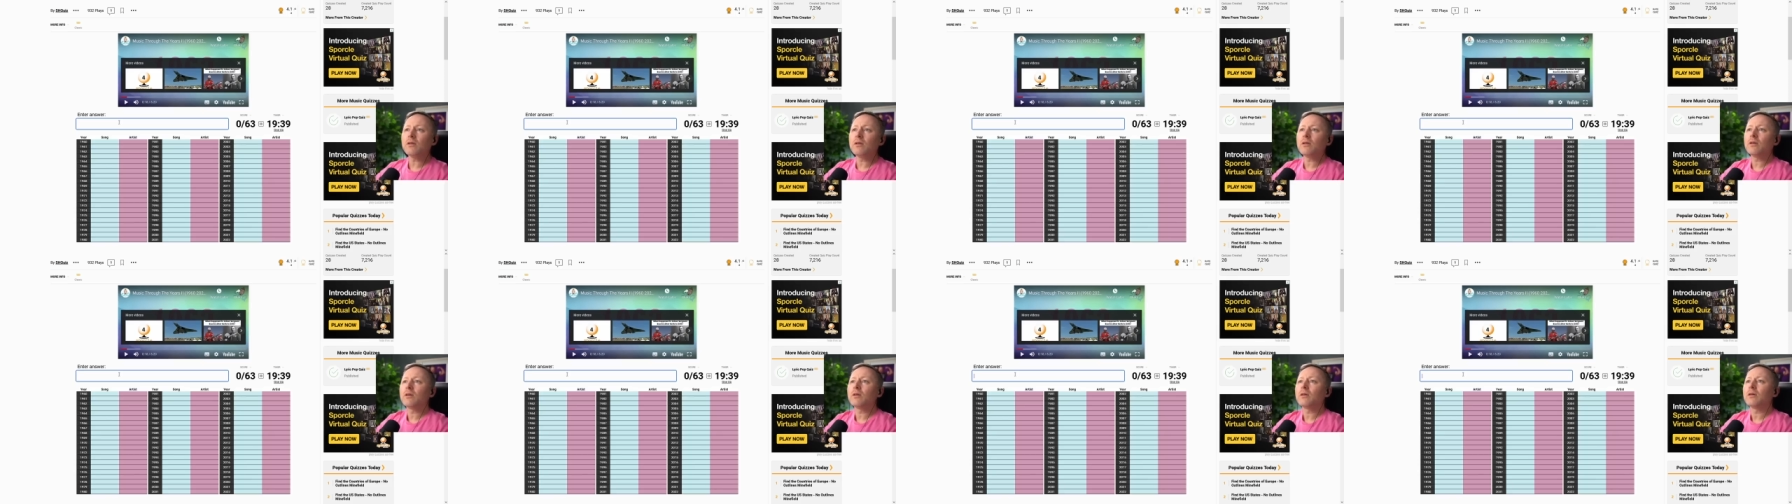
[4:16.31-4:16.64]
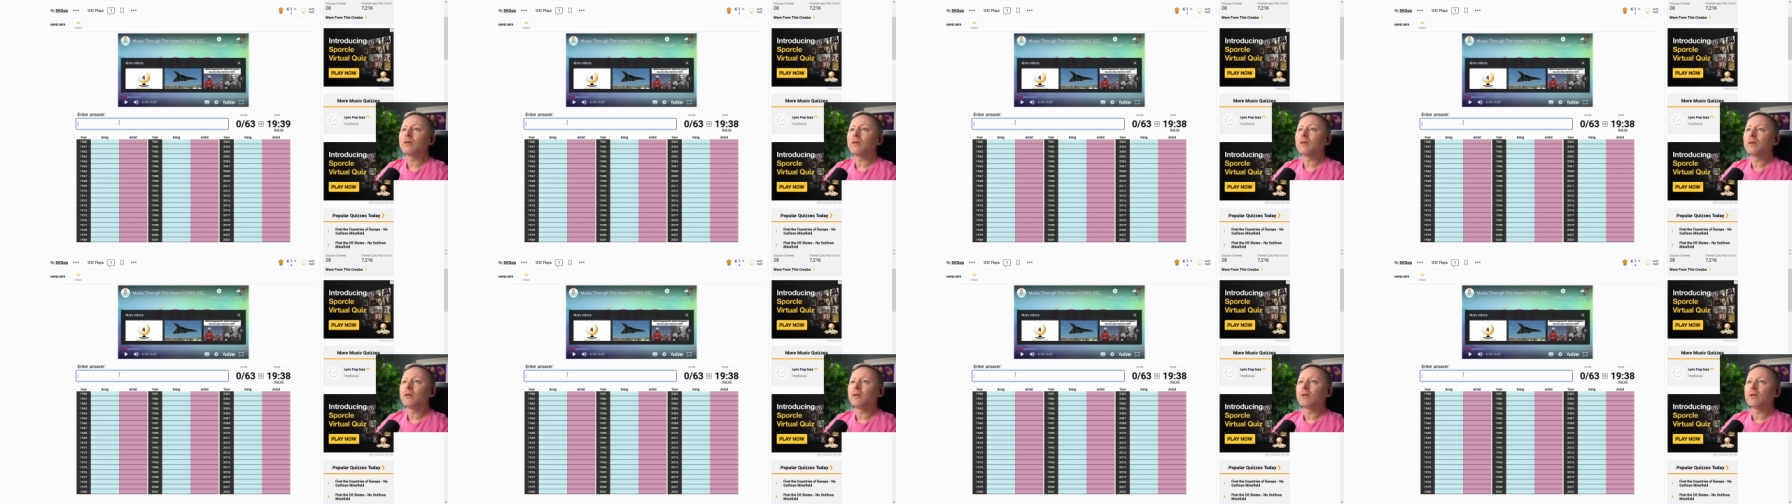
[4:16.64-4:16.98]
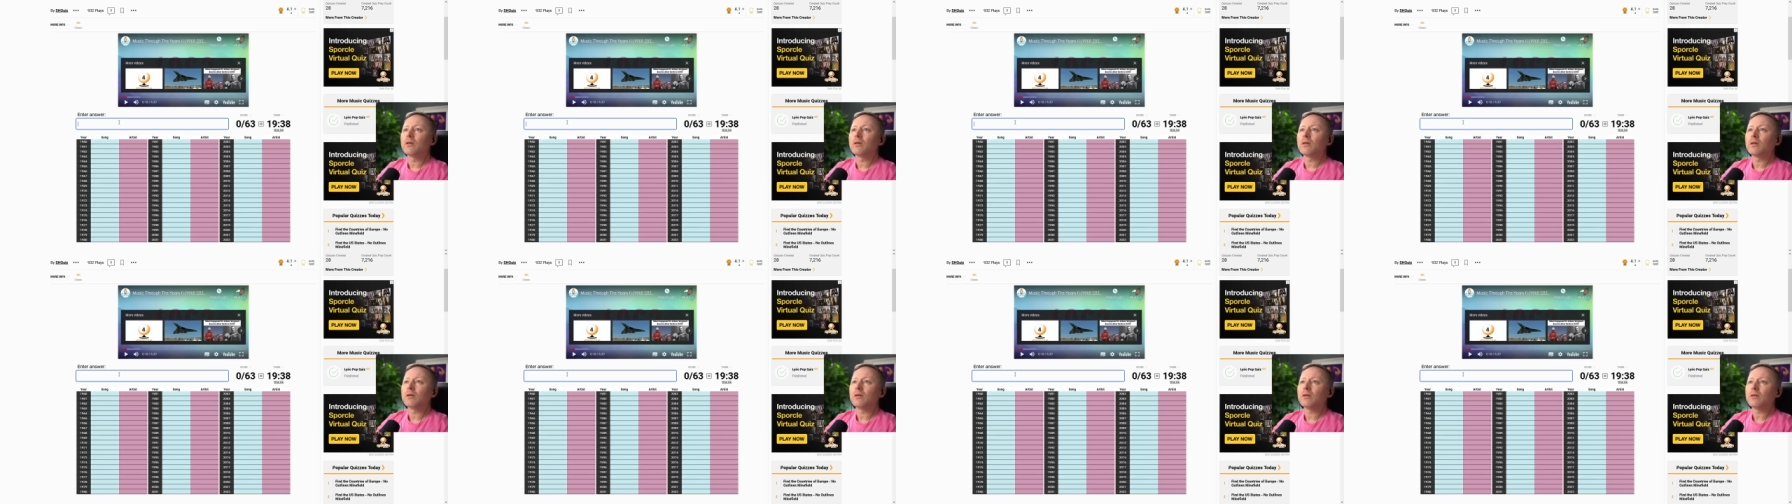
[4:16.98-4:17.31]
Uh,
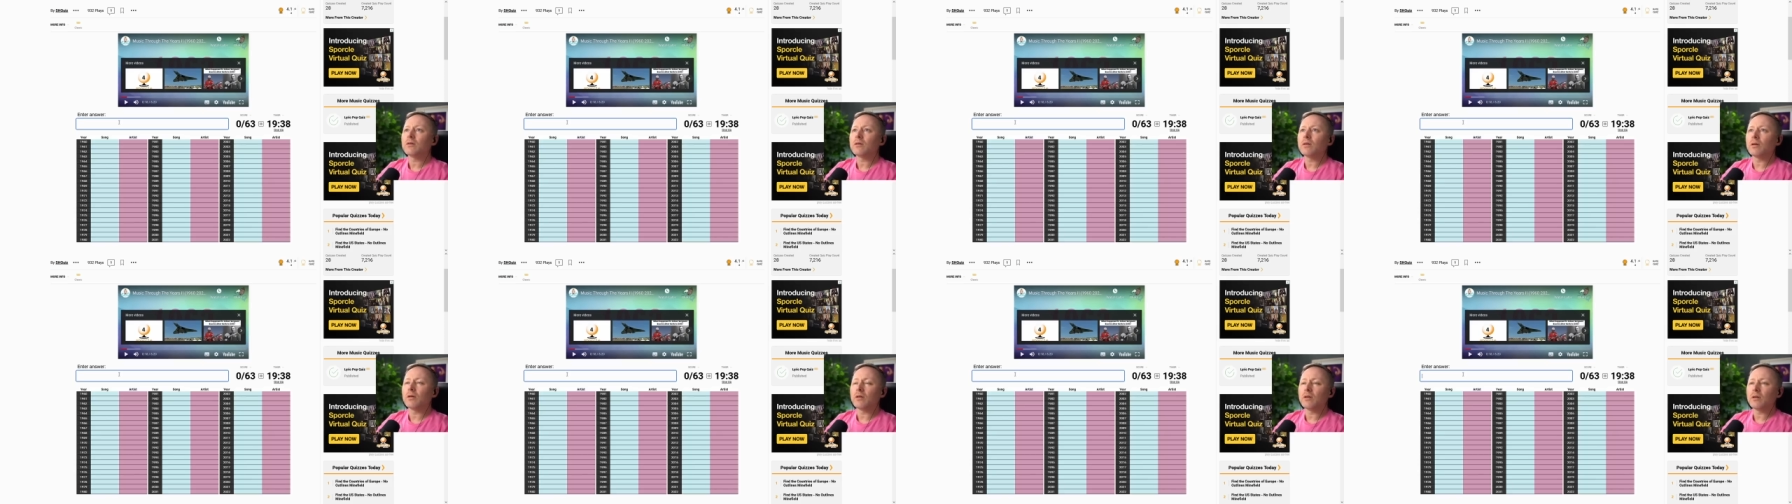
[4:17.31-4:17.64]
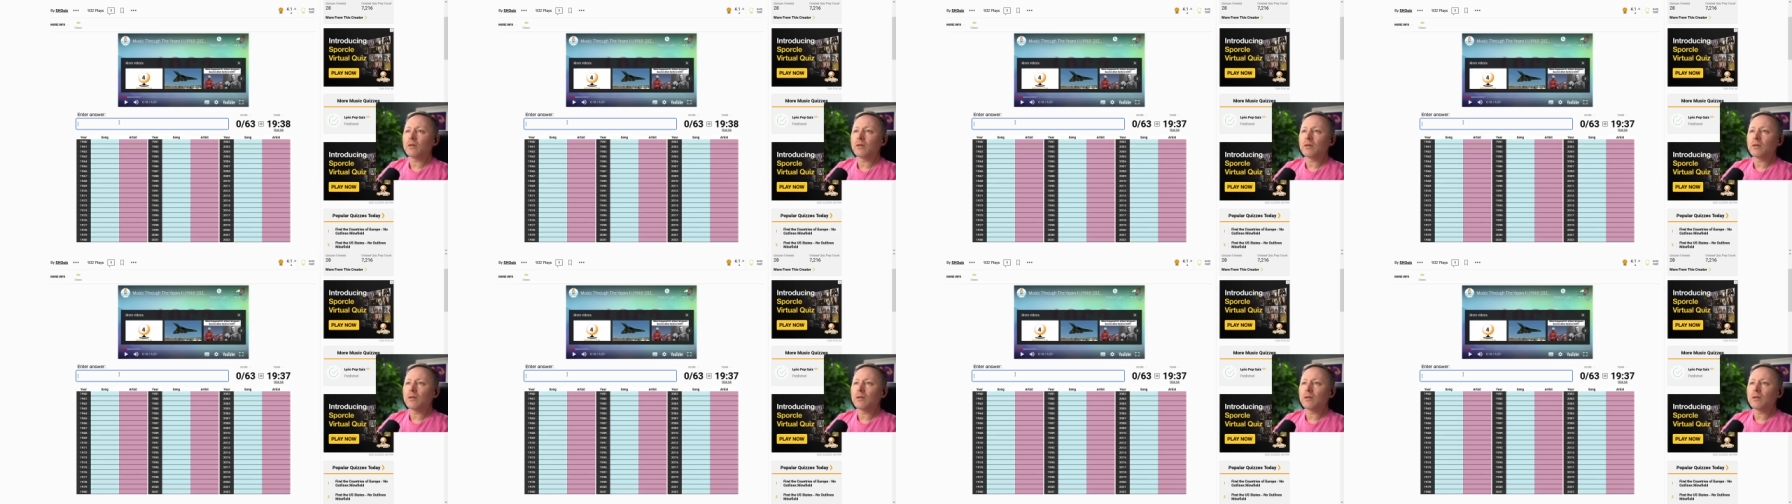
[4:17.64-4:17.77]
oh,